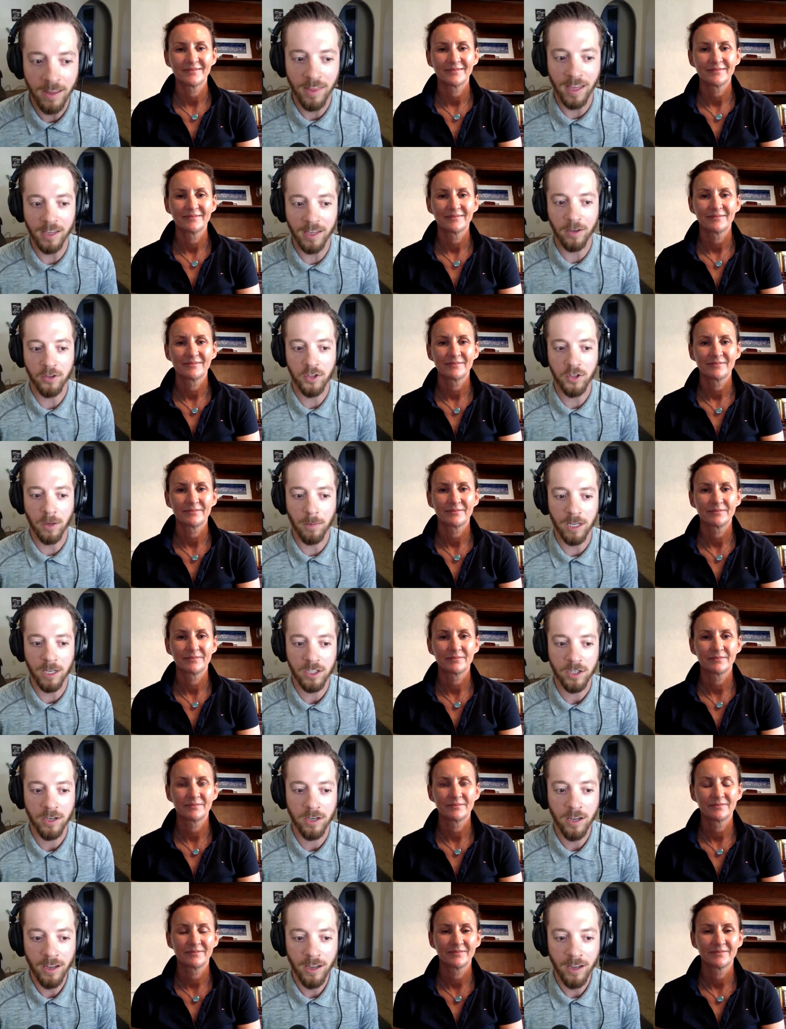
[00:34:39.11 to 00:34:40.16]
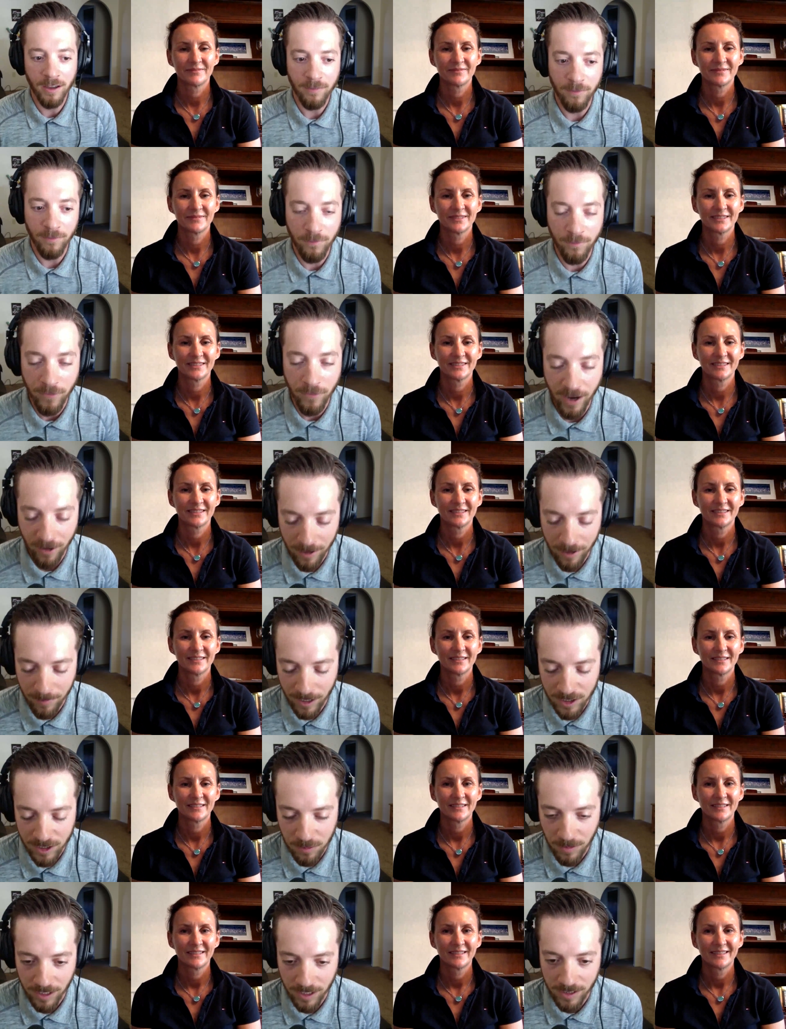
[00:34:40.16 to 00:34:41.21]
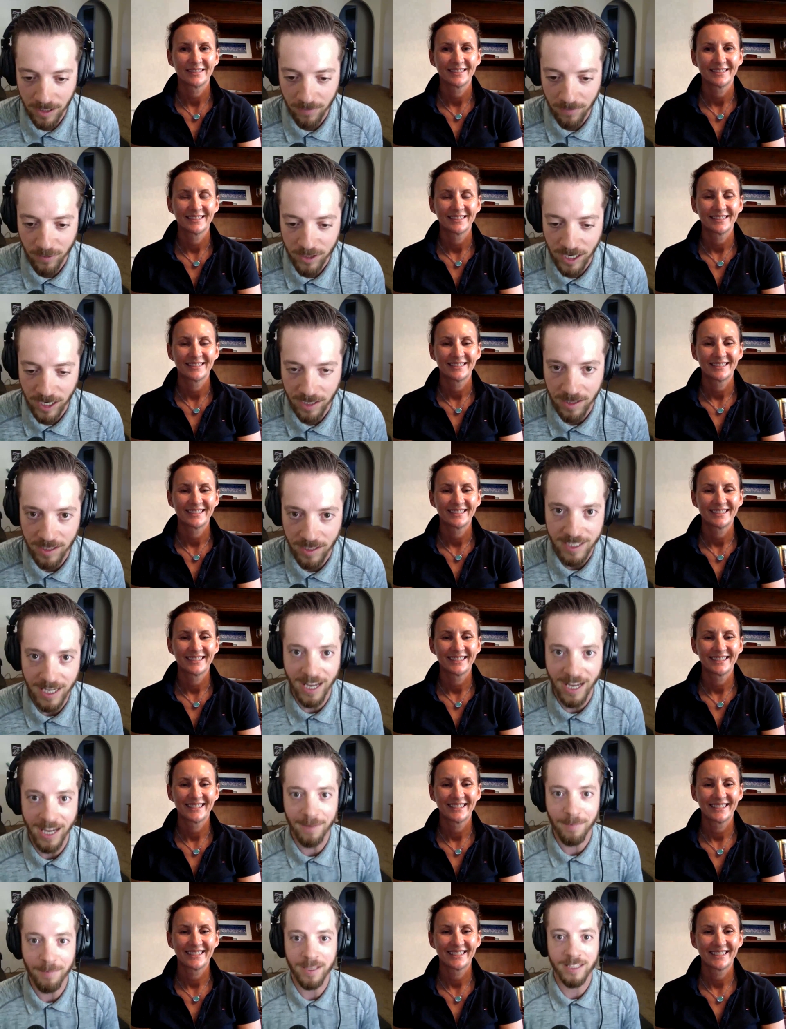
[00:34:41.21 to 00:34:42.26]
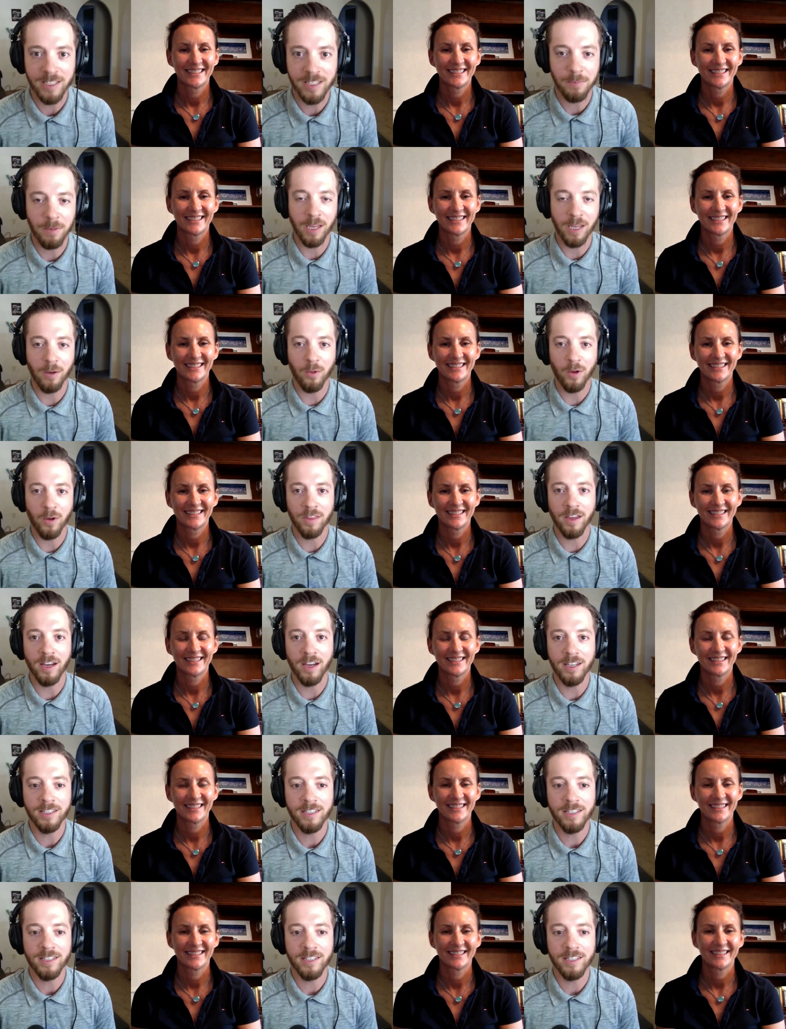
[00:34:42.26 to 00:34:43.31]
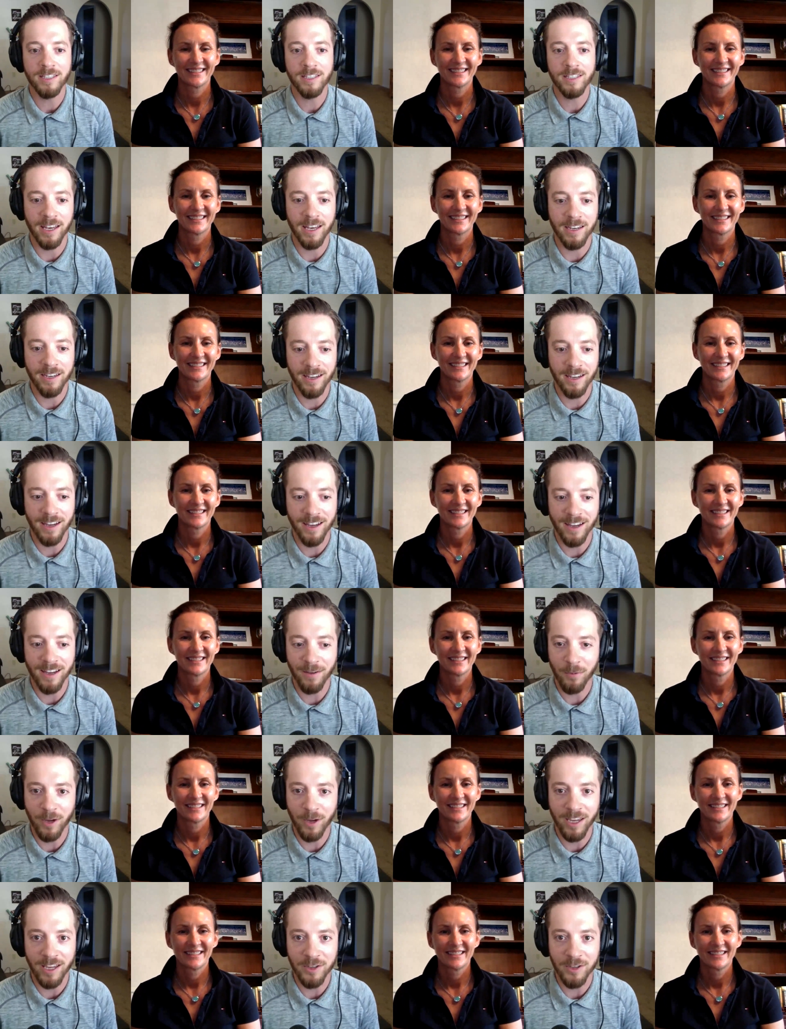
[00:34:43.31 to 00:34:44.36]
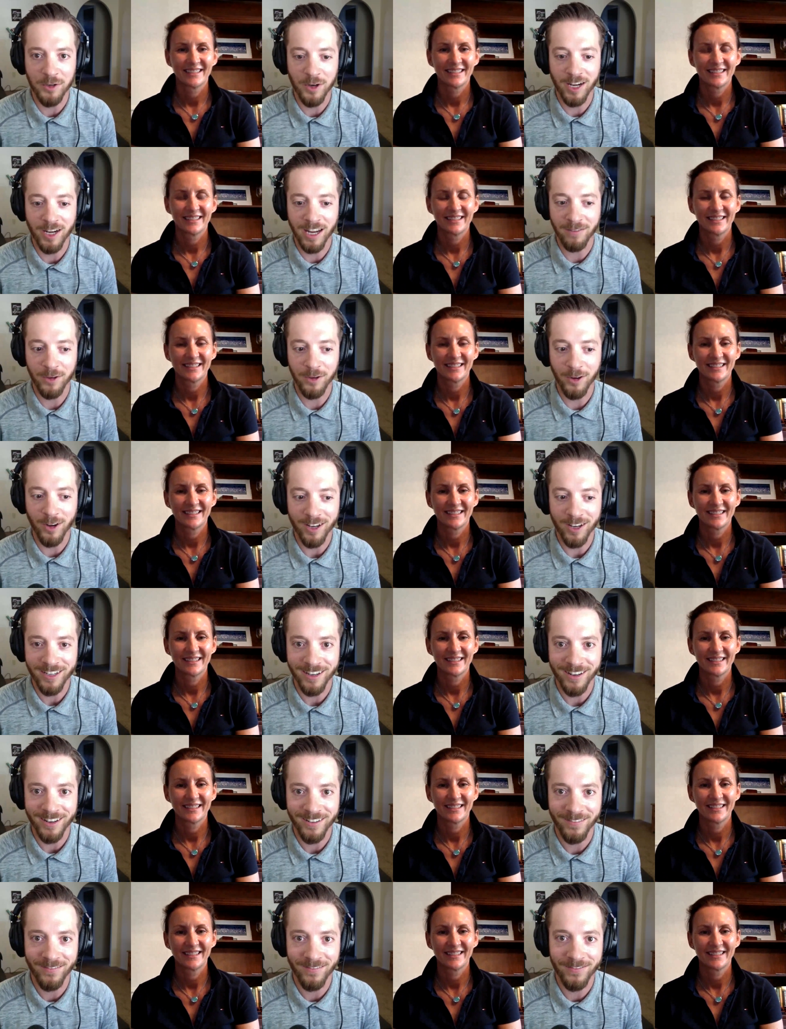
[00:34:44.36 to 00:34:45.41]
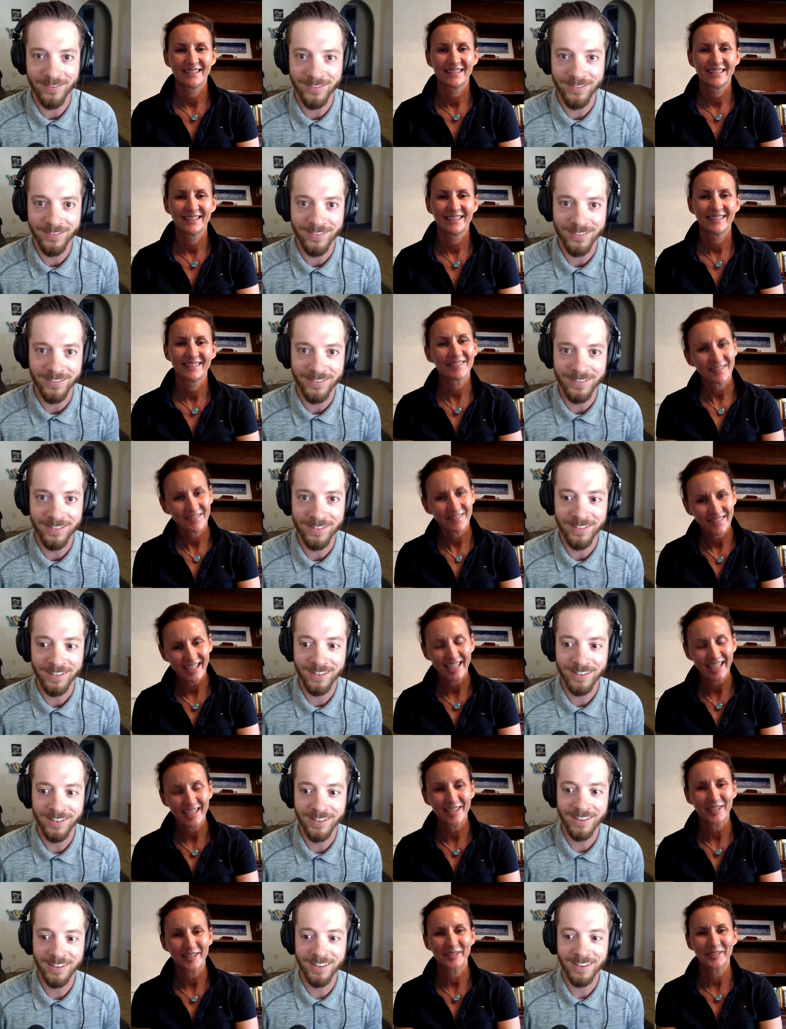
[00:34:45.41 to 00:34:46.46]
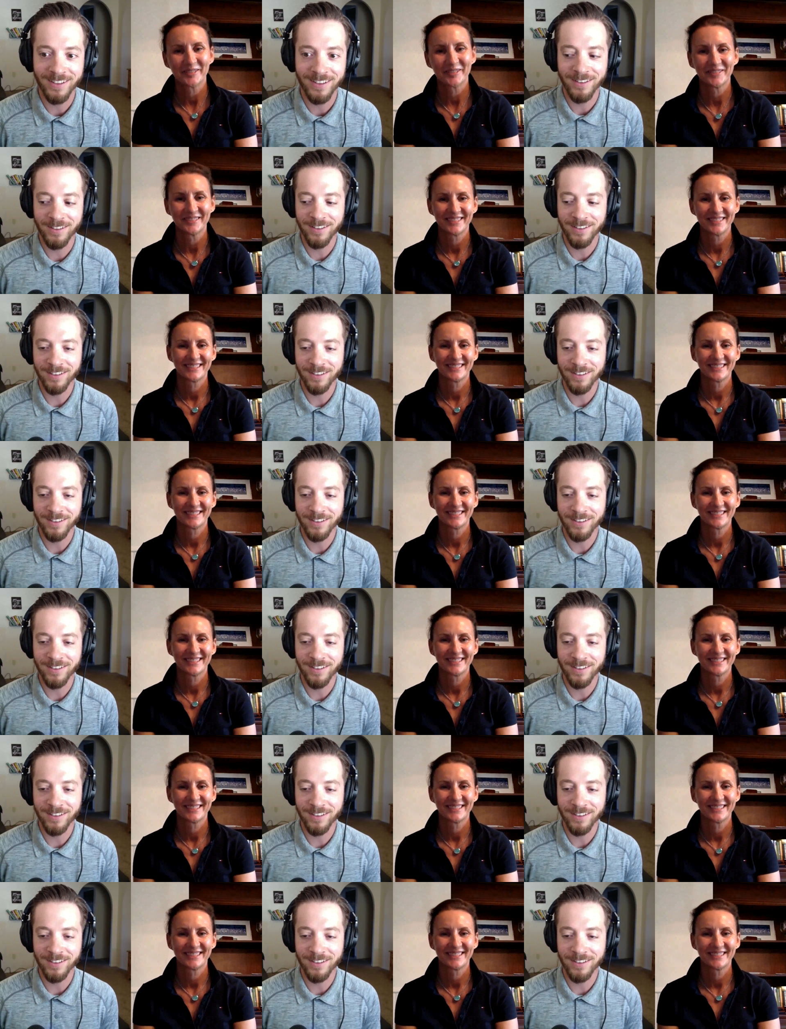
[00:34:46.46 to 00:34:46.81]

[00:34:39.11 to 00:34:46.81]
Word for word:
Speaker 1: thank you so much very much Mikala for taking the time and speaking with us and uh, we enjoyed having you on here thank you